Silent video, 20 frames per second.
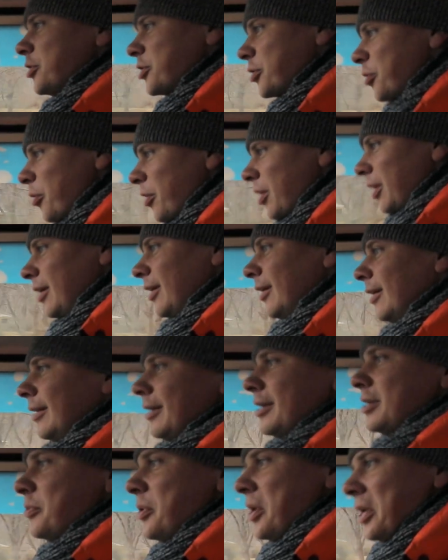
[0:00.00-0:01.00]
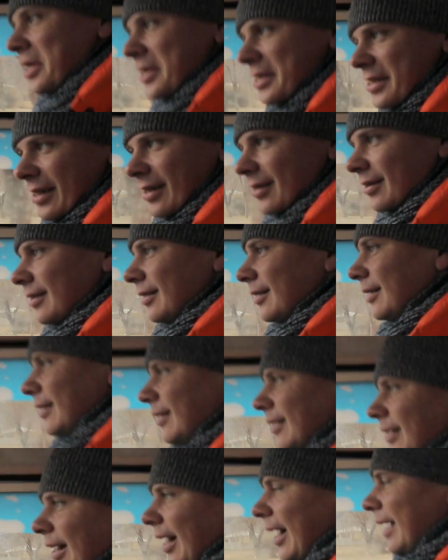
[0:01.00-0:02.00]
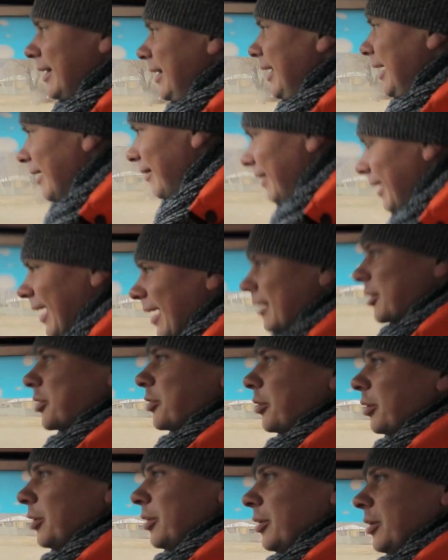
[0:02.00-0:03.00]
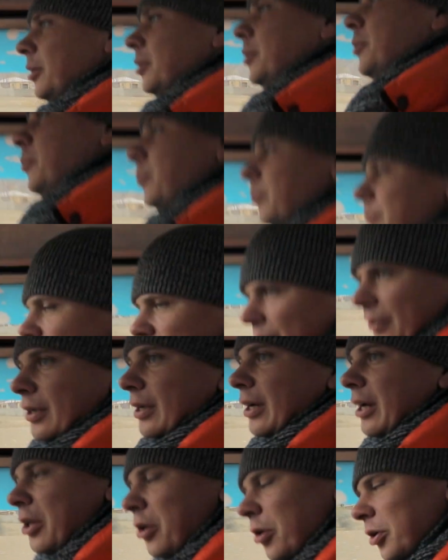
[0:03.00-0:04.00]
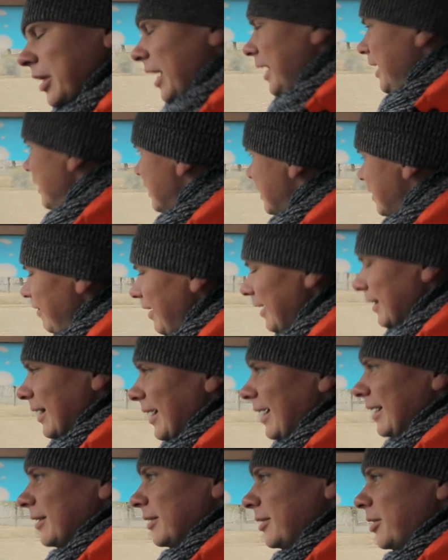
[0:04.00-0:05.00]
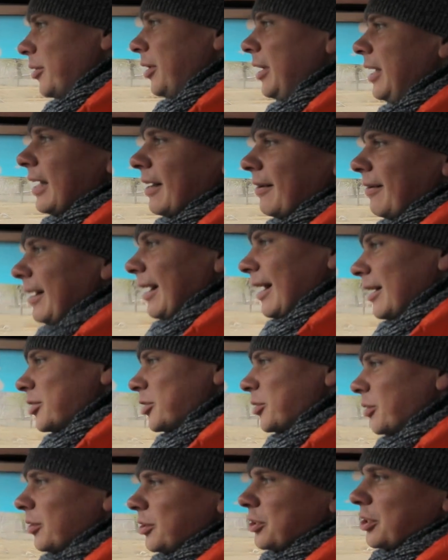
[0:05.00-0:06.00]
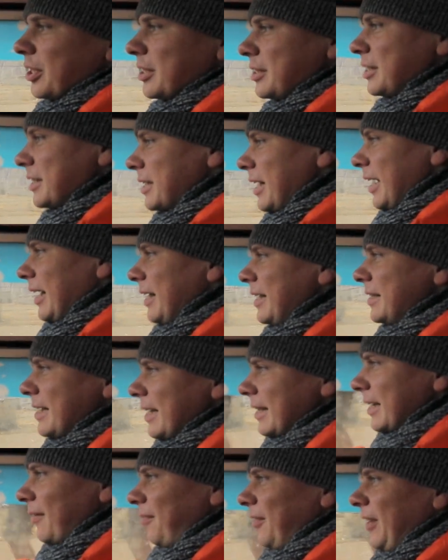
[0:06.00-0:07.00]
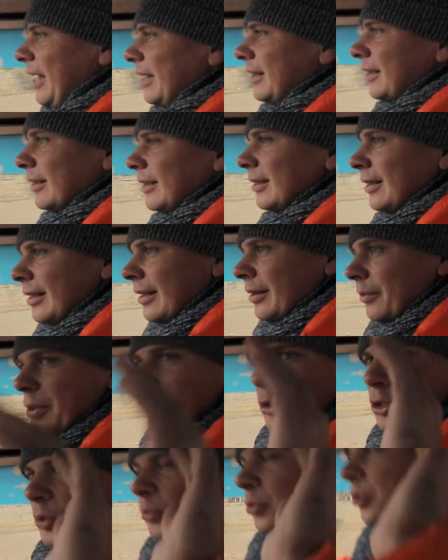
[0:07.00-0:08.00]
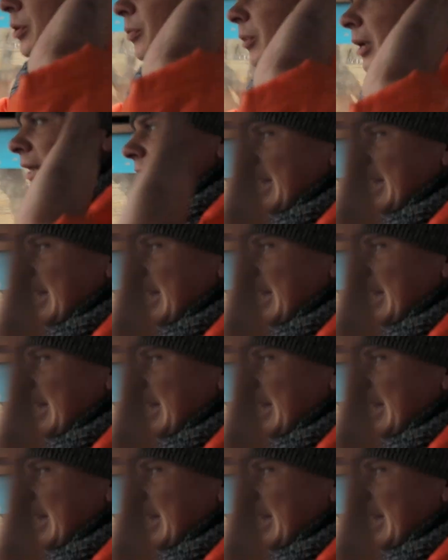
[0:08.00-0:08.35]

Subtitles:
Some say the end of the world is coming. Others say that in a few decades we will fly on vacation to Mars.